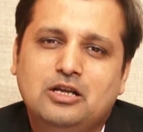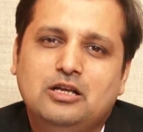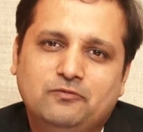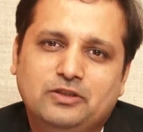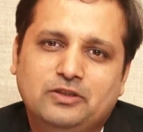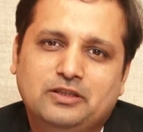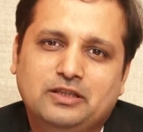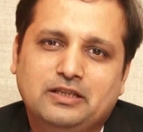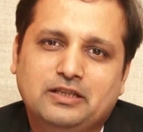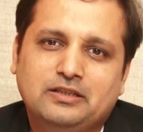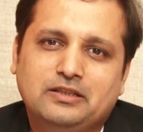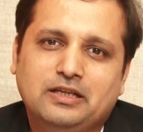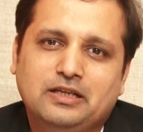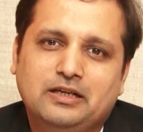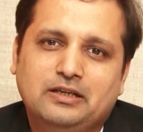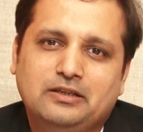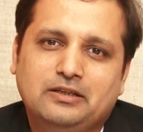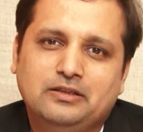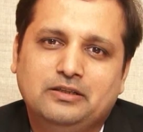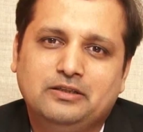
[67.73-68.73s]
We think
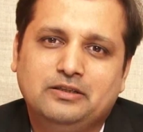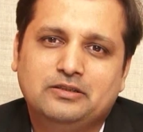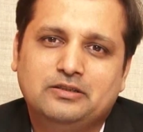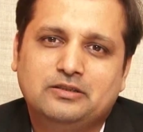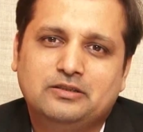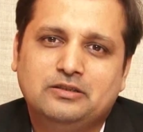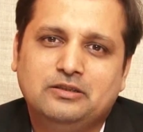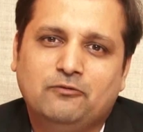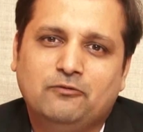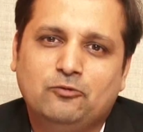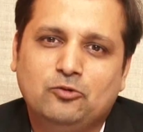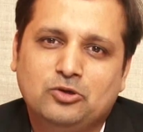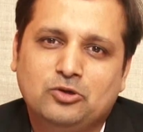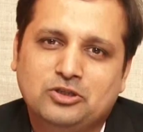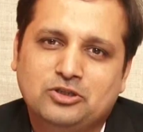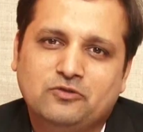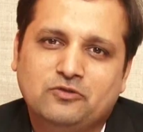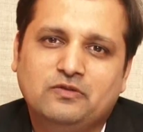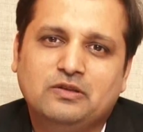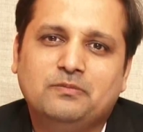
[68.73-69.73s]
that this the
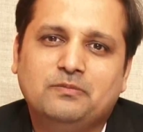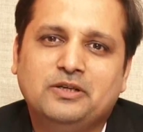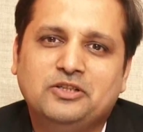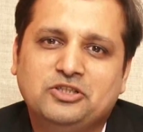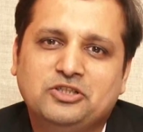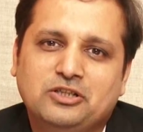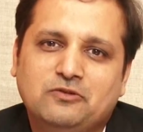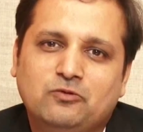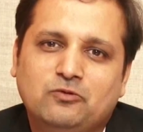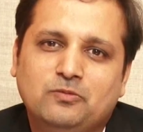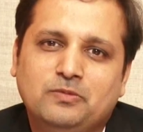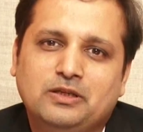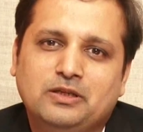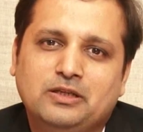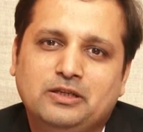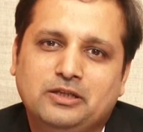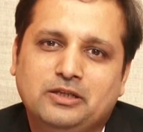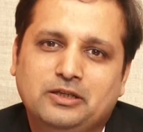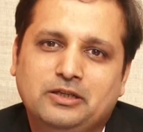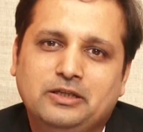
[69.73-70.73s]
focus of the budget would be
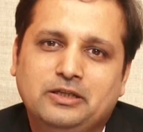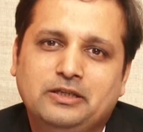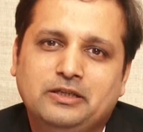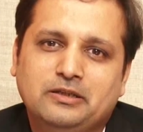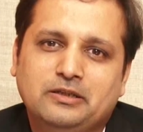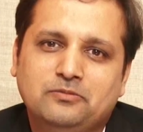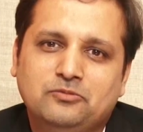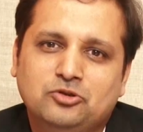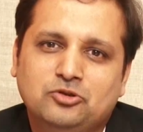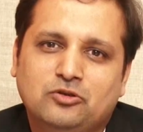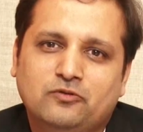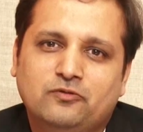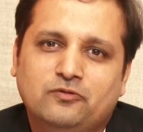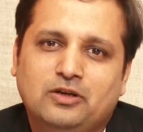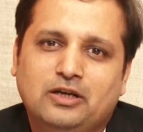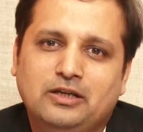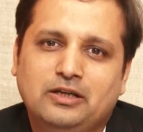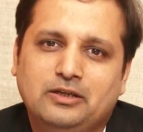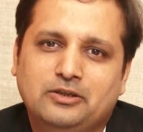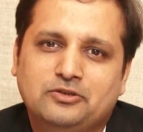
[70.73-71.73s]
clearly in terms of
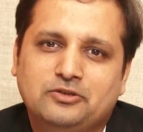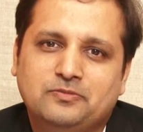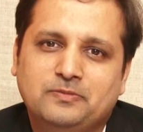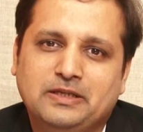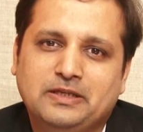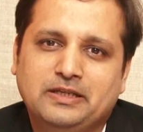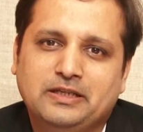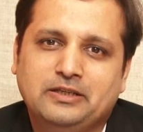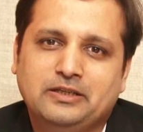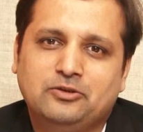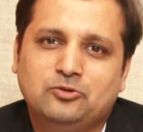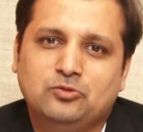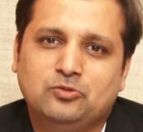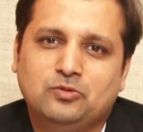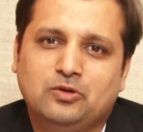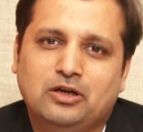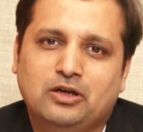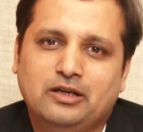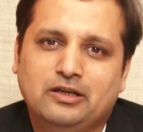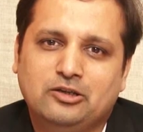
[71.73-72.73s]
higher spending
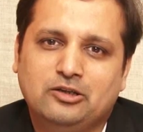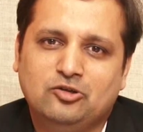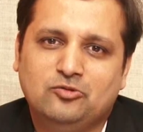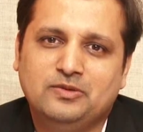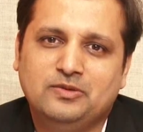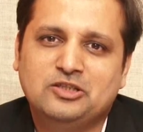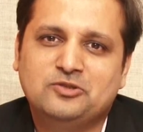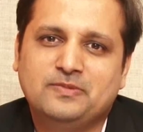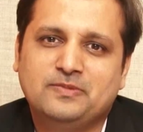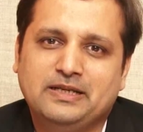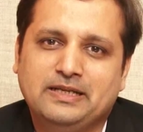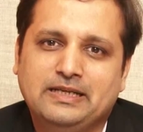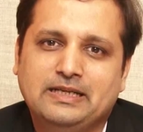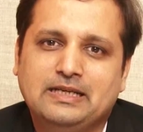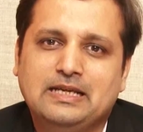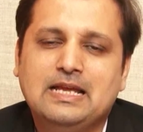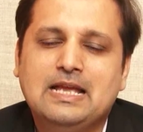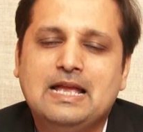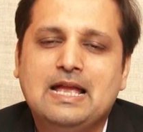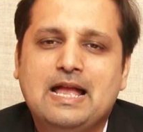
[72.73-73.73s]
to higher government
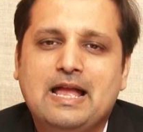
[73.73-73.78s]
spending,